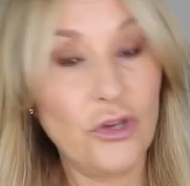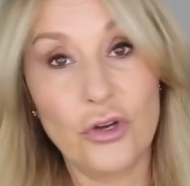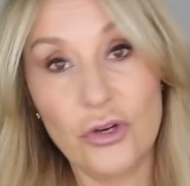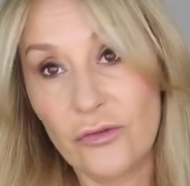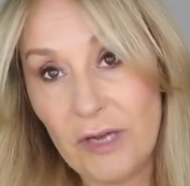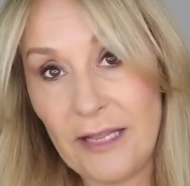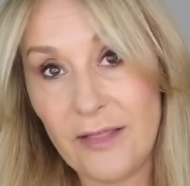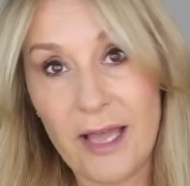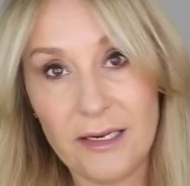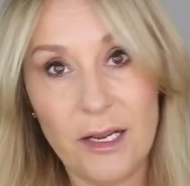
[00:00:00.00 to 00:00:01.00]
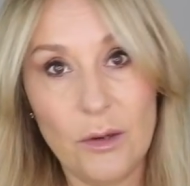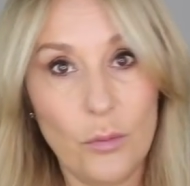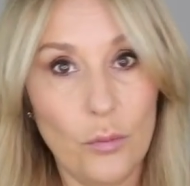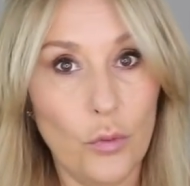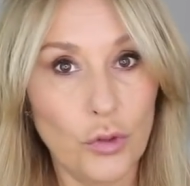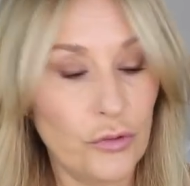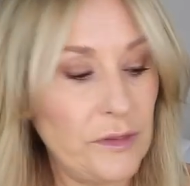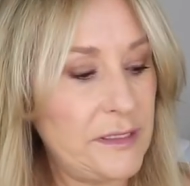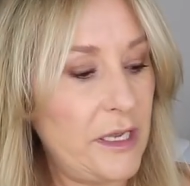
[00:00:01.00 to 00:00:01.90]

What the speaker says: You could have cleaned that in water and